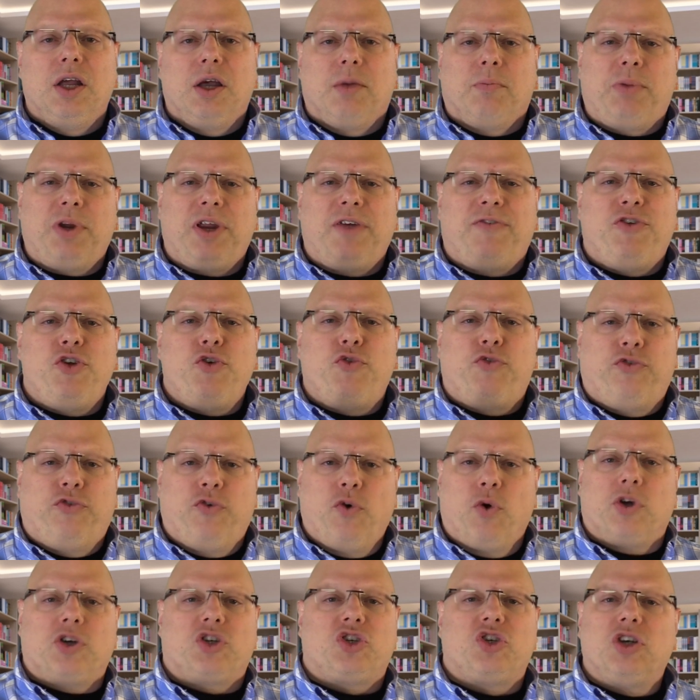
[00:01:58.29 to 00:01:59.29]
But if you
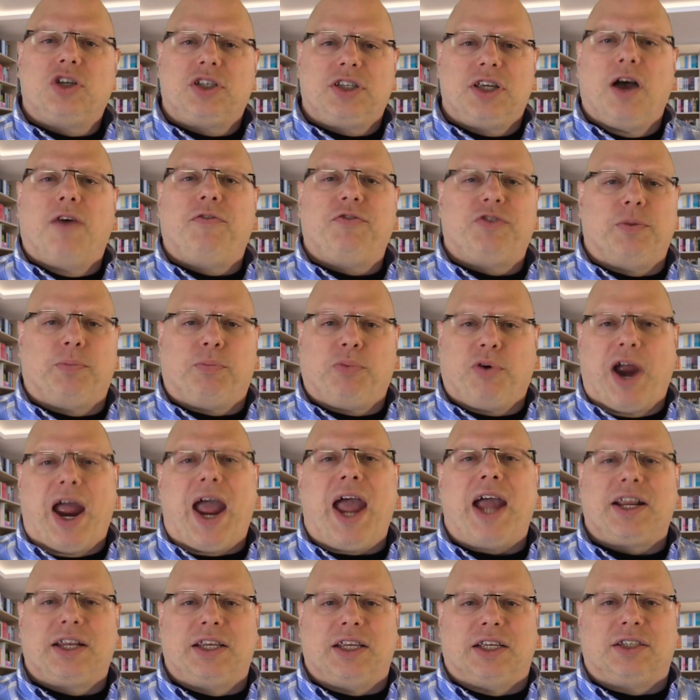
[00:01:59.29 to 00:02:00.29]
force yourself to
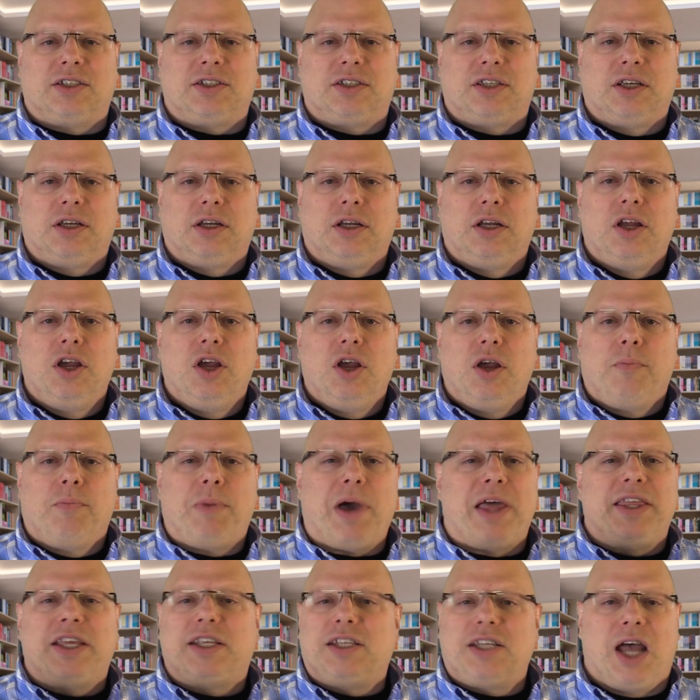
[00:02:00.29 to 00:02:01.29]
practice,
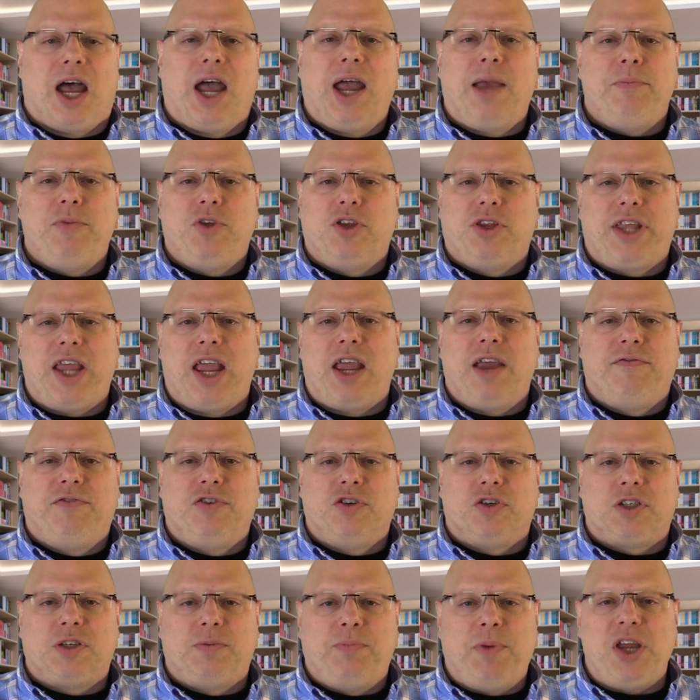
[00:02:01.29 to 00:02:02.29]
by the time the day of your
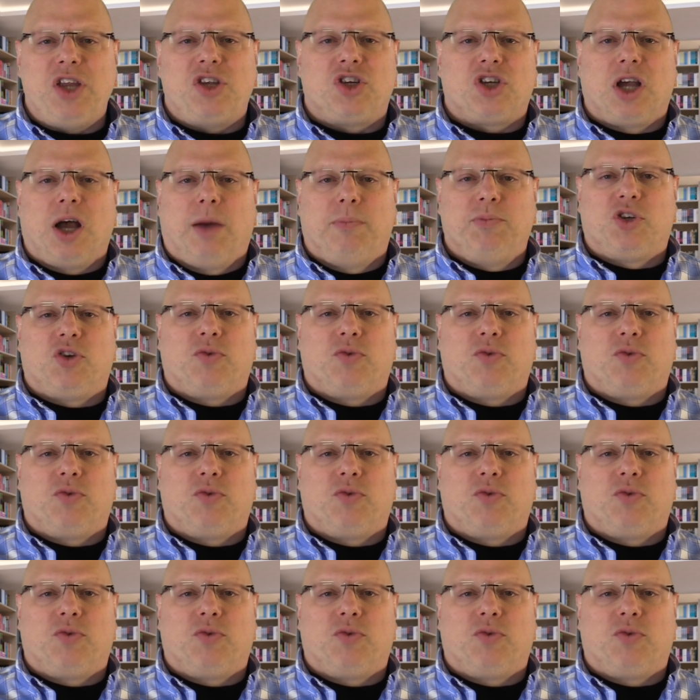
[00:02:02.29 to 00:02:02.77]
speech comes